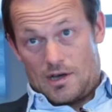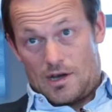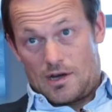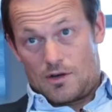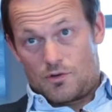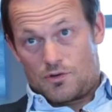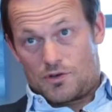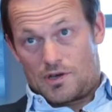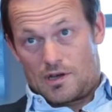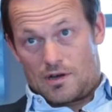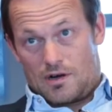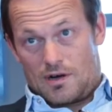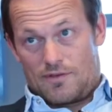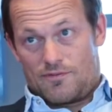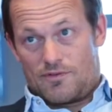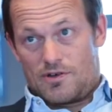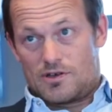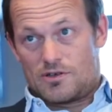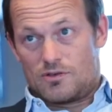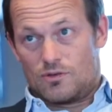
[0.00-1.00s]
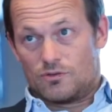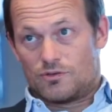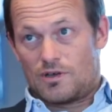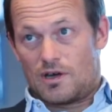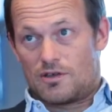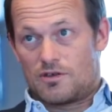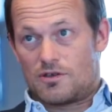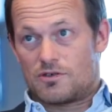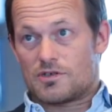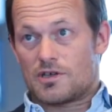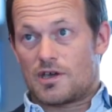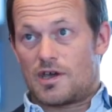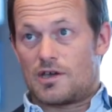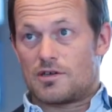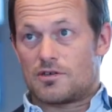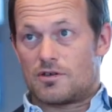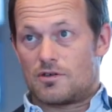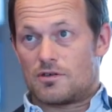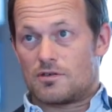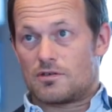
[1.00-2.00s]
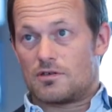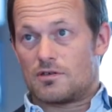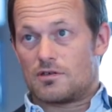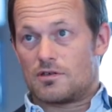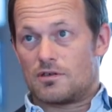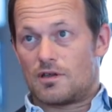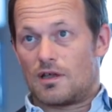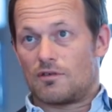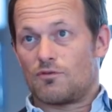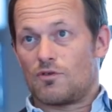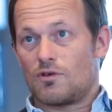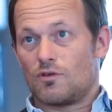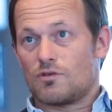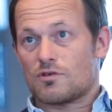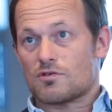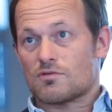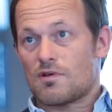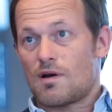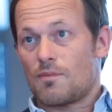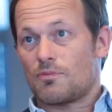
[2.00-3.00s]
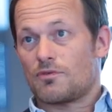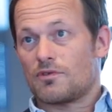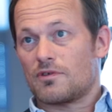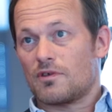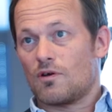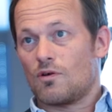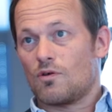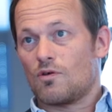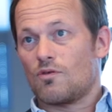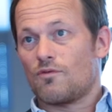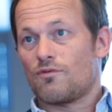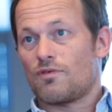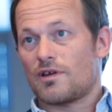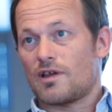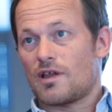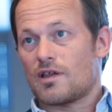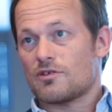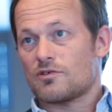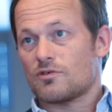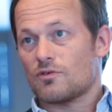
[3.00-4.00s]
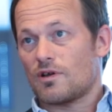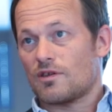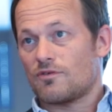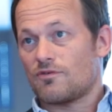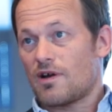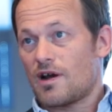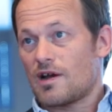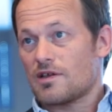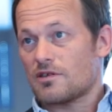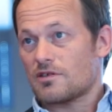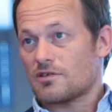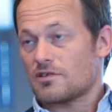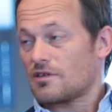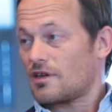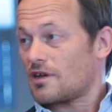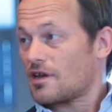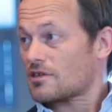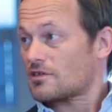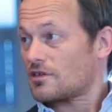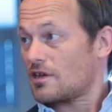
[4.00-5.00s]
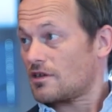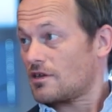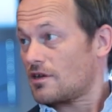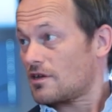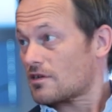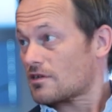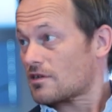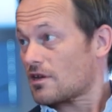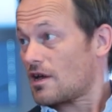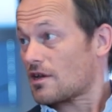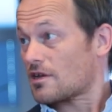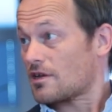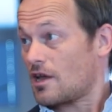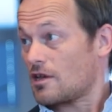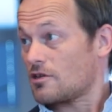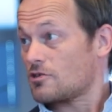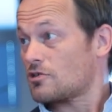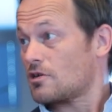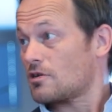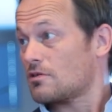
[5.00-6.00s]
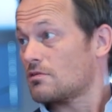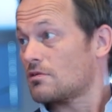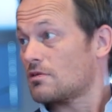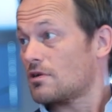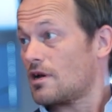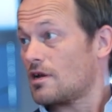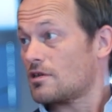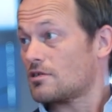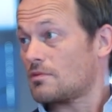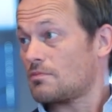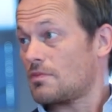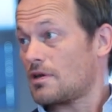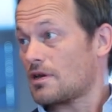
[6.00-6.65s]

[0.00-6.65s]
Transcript: interesting artificial intelligence cases that will disrupt all financial advisors in the next 10 years, like Kensho. It's yeah. a